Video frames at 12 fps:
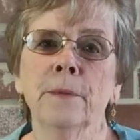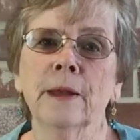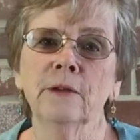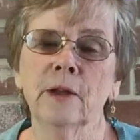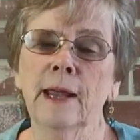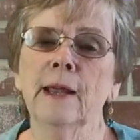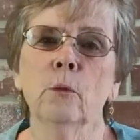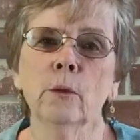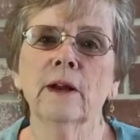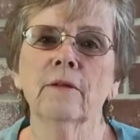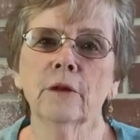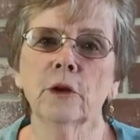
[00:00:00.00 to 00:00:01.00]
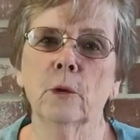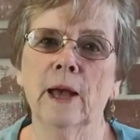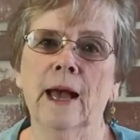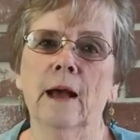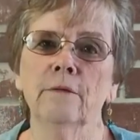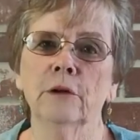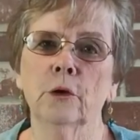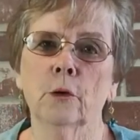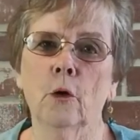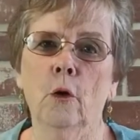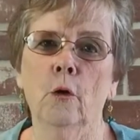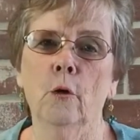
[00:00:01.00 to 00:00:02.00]
Take whatever you have in your
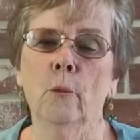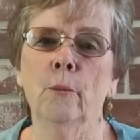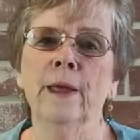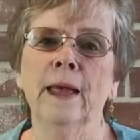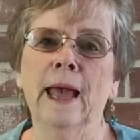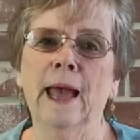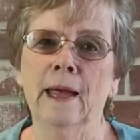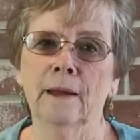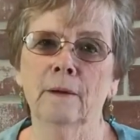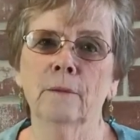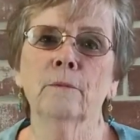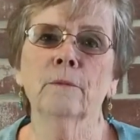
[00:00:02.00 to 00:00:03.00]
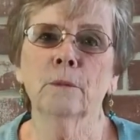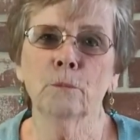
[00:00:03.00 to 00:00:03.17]
home and